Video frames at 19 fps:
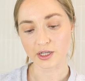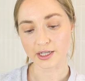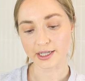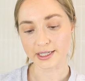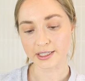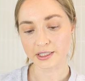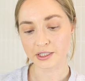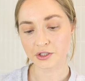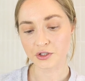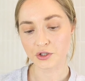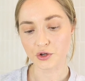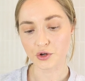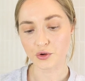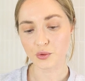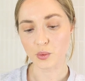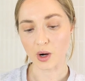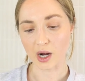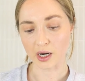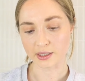in a
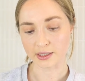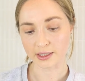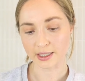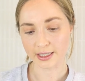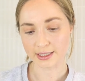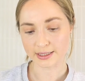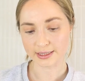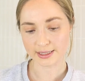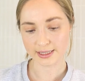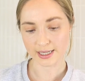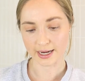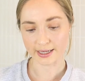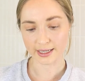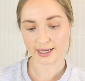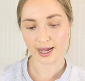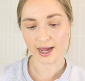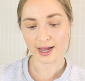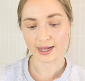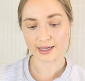new one, it's like
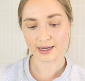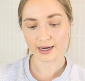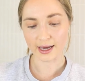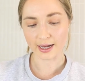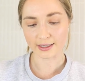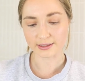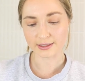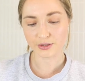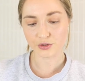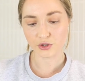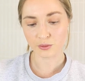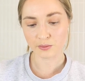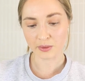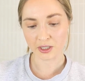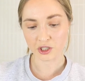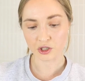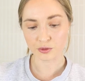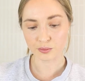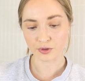it has so
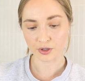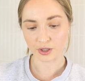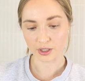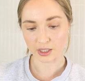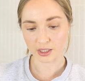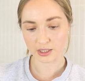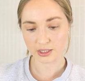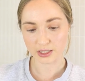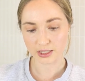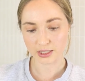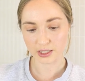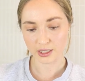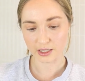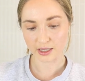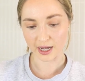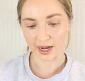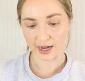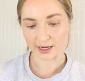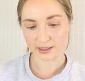much product
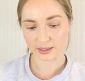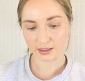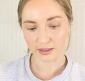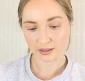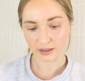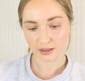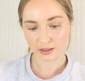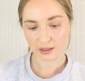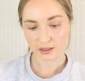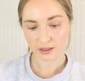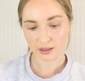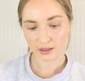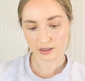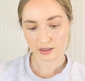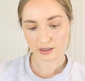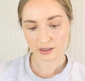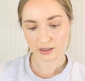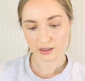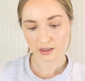that
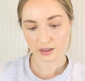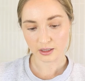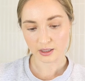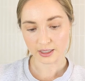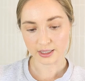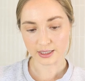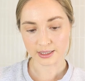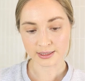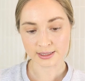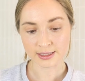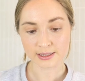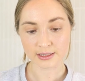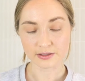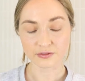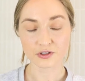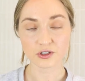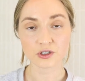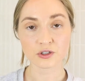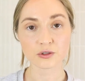it's
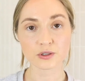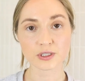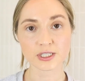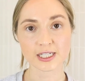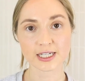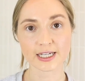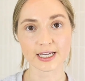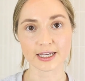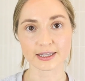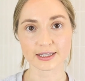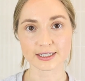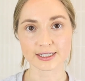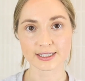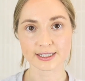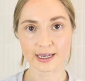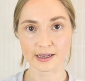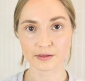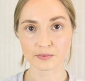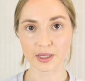difficult to get the
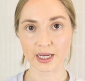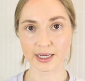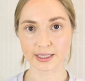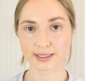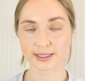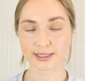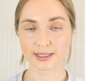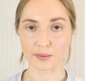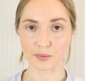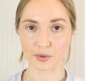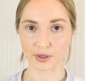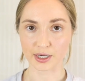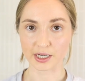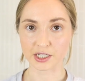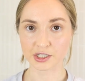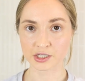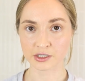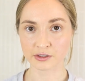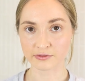same like
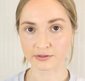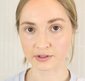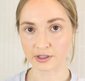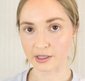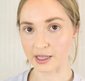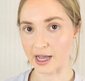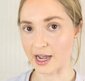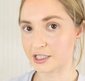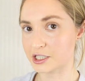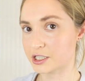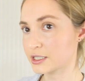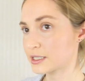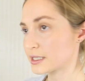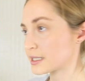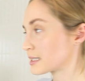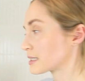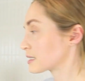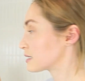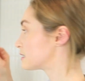separation of the
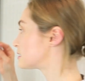lashes.